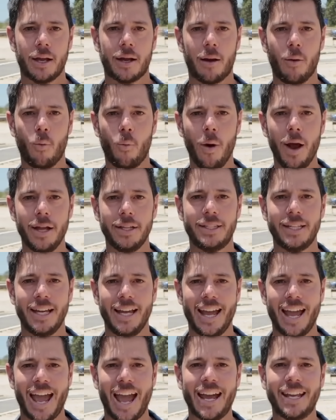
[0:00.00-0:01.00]
Kuwait
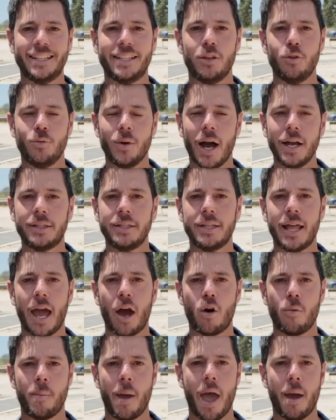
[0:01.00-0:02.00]
and the United
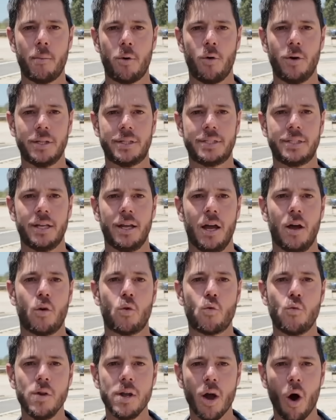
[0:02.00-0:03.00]
Arab Emirates
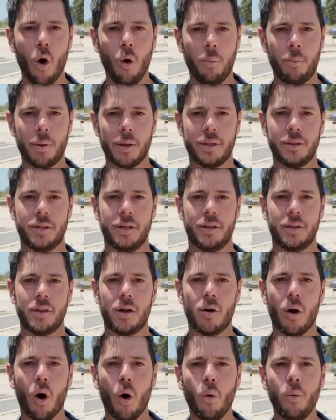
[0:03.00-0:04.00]
reopened
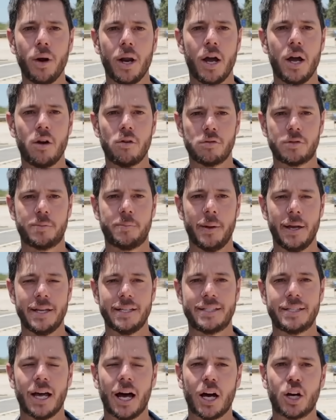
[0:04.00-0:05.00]
their own
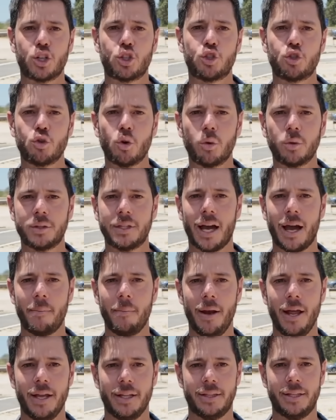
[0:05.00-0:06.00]
airspace a short
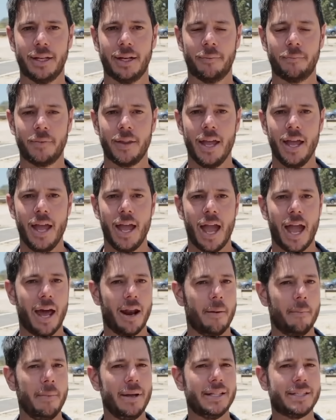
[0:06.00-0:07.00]
time later.
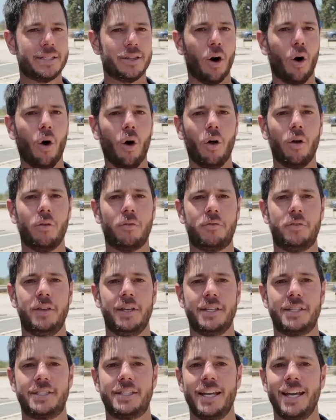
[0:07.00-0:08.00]
And amidst all of
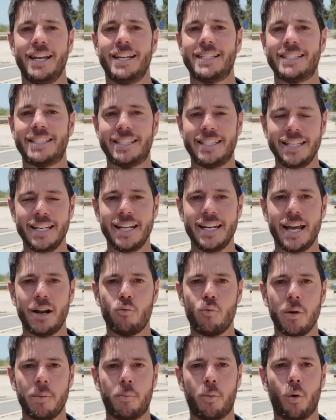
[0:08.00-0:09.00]
this,
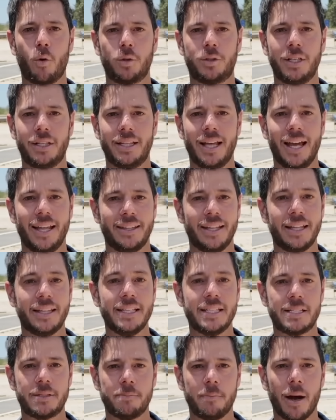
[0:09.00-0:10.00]
CNN reported that
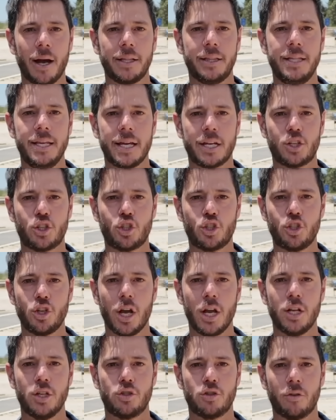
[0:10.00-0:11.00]
despite the
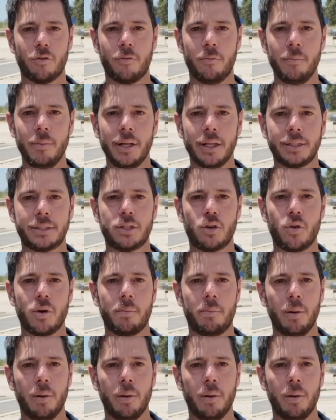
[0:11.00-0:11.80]
exchange of military